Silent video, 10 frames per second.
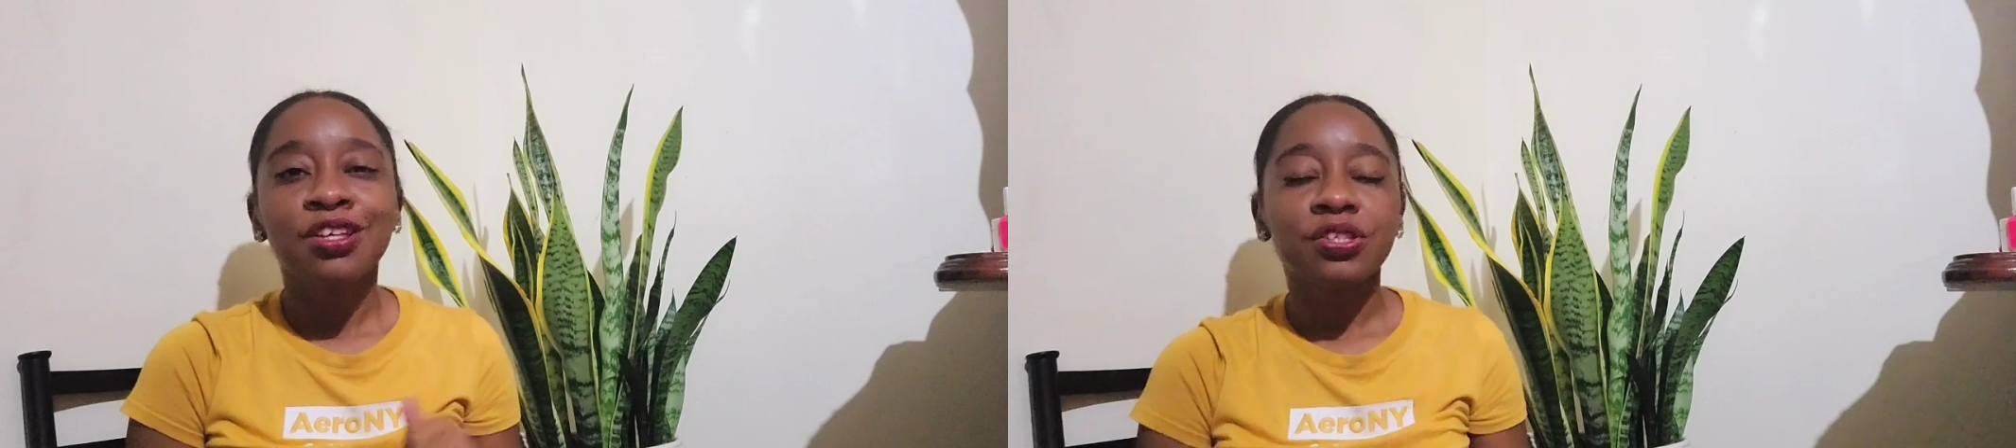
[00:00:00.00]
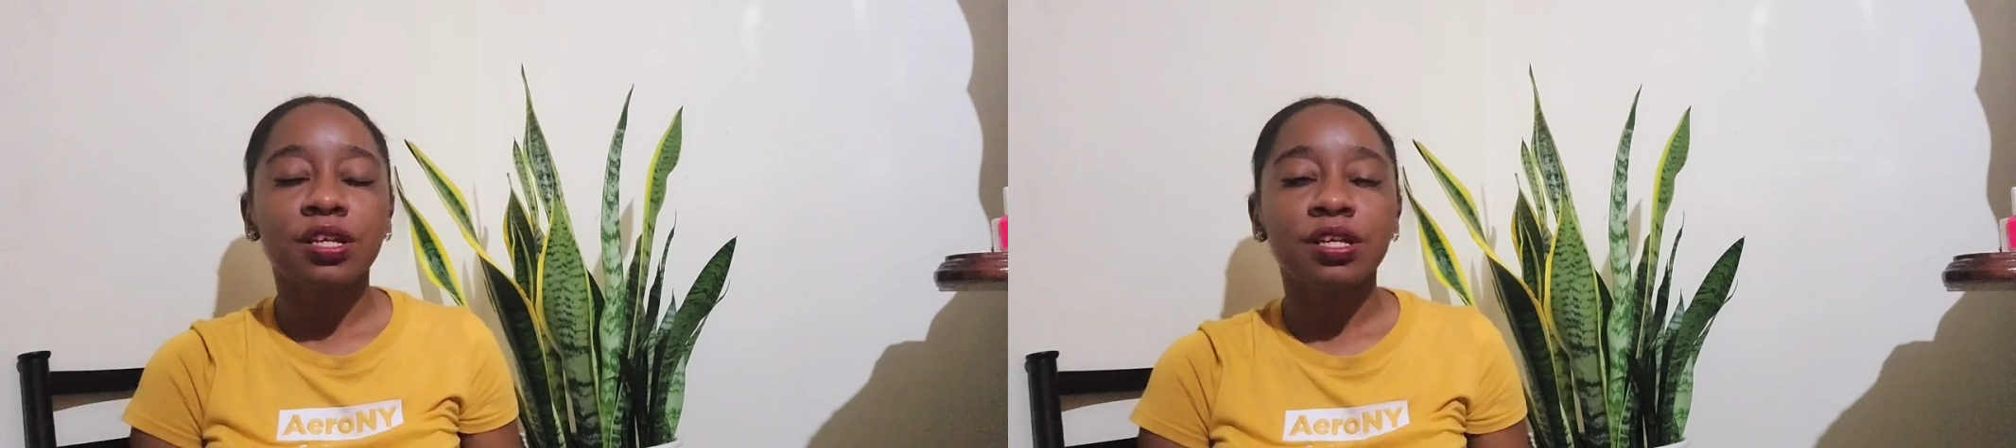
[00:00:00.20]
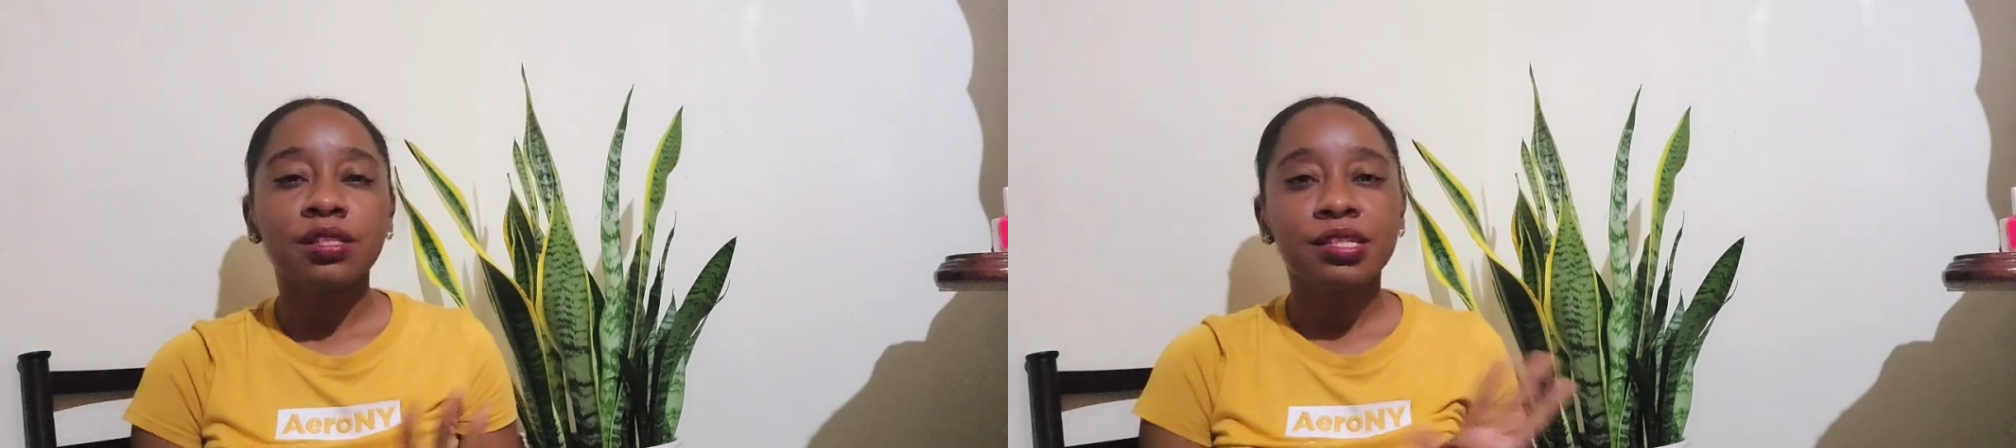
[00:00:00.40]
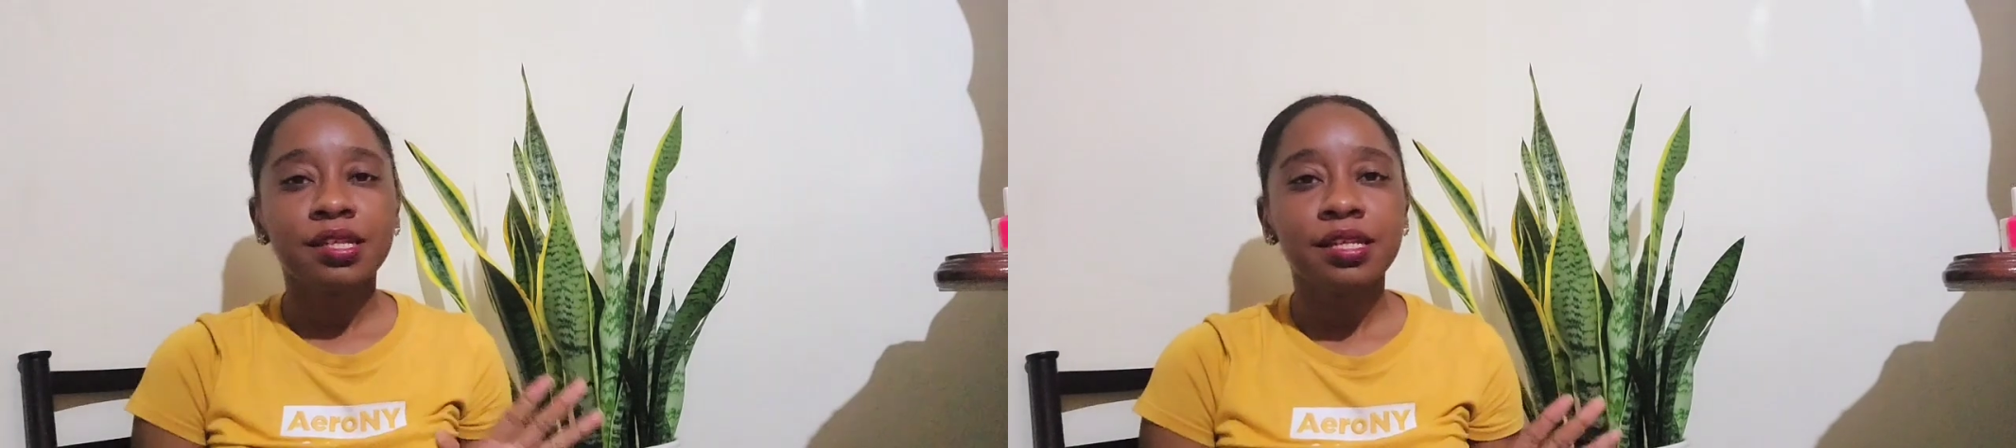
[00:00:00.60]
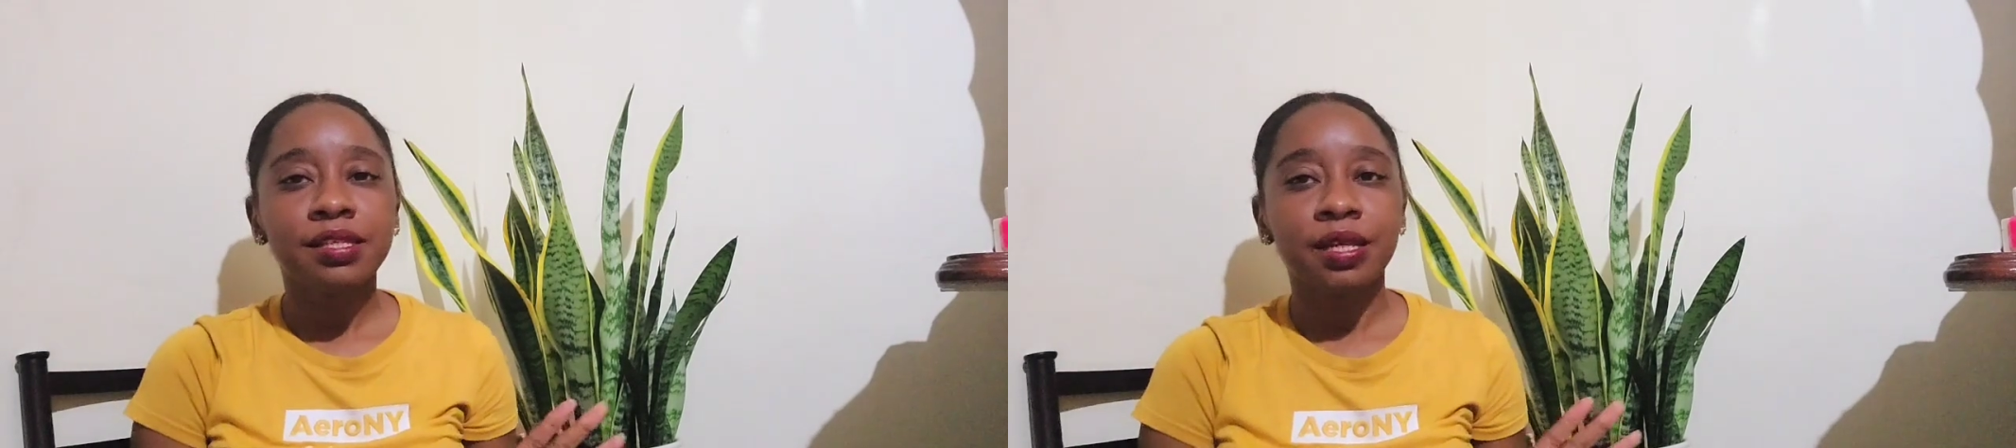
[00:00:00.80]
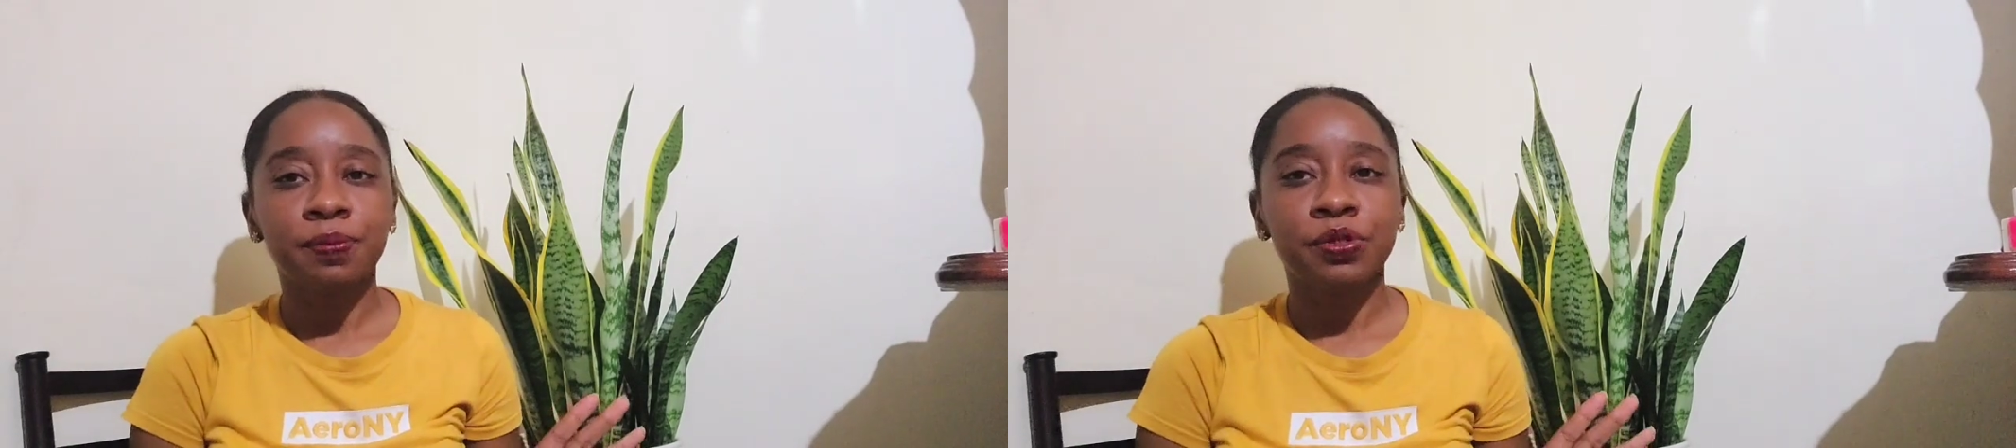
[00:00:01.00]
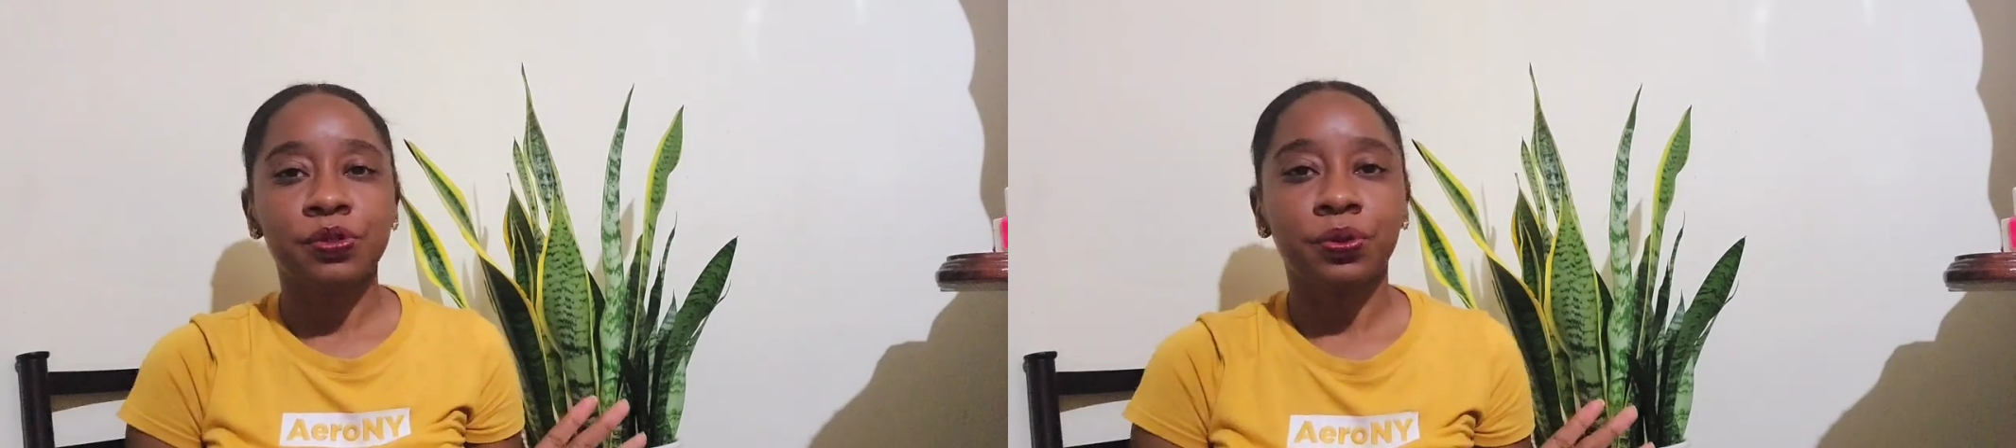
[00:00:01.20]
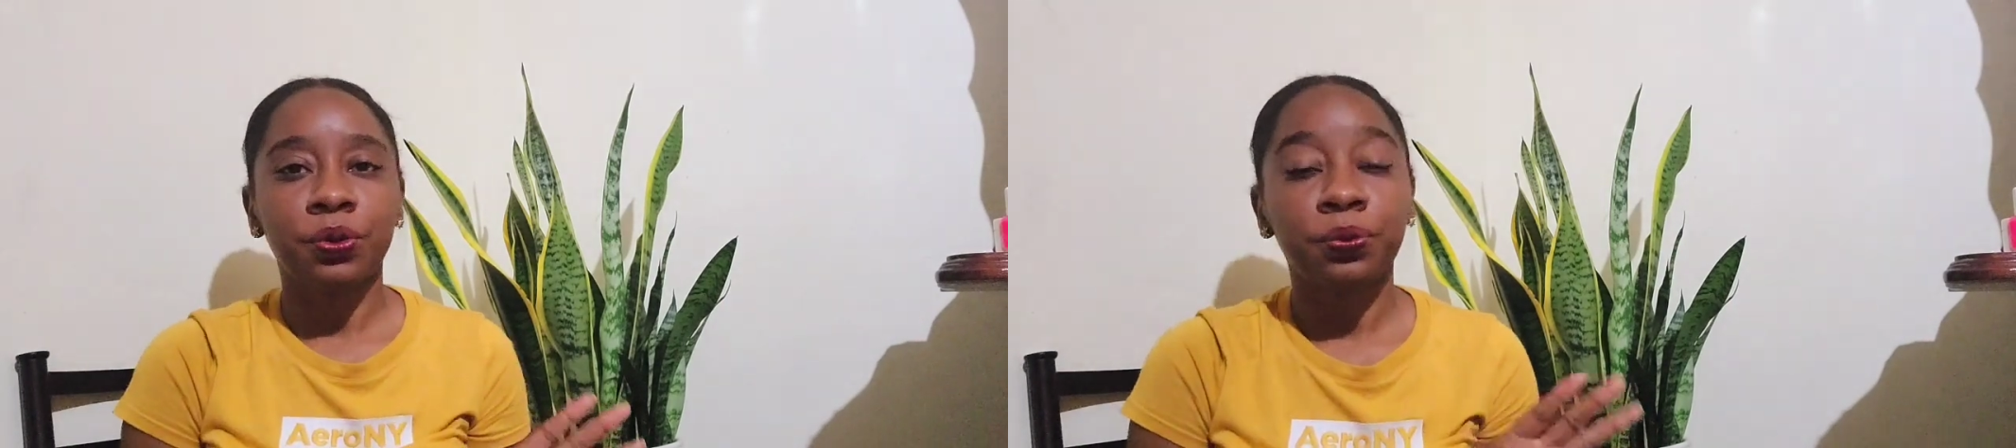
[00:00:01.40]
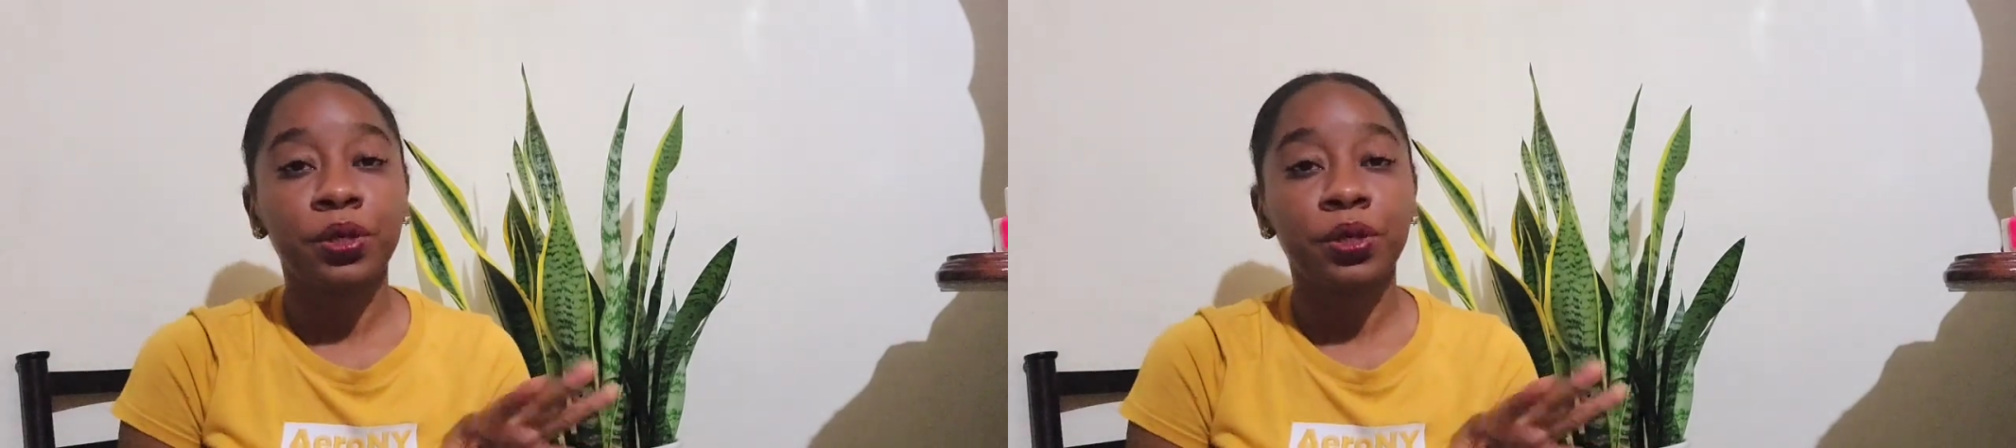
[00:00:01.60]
So in today's episode,